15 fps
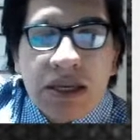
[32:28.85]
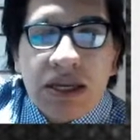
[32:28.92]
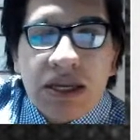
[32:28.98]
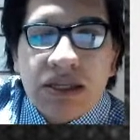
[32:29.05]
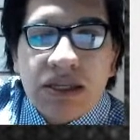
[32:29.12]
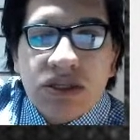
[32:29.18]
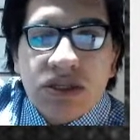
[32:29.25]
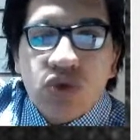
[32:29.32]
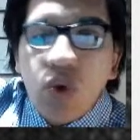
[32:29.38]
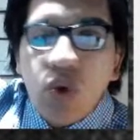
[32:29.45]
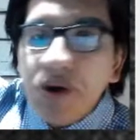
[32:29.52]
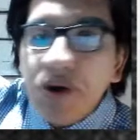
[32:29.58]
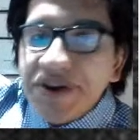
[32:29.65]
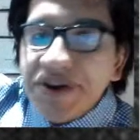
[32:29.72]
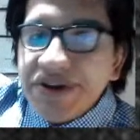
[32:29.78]
and to
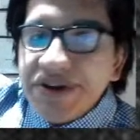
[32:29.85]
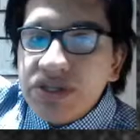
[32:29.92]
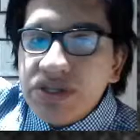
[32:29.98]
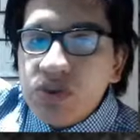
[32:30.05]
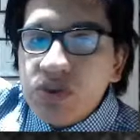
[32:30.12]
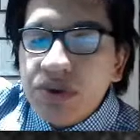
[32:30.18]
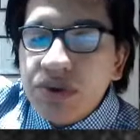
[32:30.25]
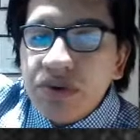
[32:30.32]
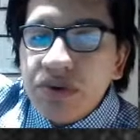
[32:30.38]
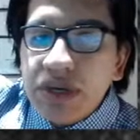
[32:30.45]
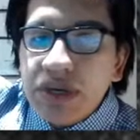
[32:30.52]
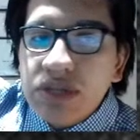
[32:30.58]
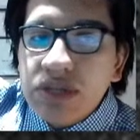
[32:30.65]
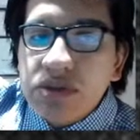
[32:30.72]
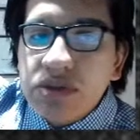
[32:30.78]
workers who
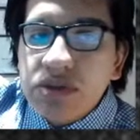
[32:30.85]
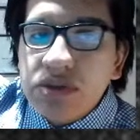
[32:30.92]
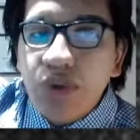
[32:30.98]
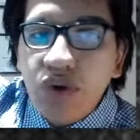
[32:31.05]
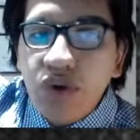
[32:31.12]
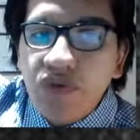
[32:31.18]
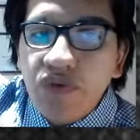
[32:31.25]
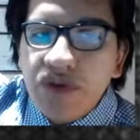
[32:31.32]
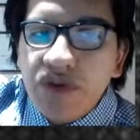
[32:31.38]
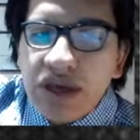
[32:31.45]
wanted to improve.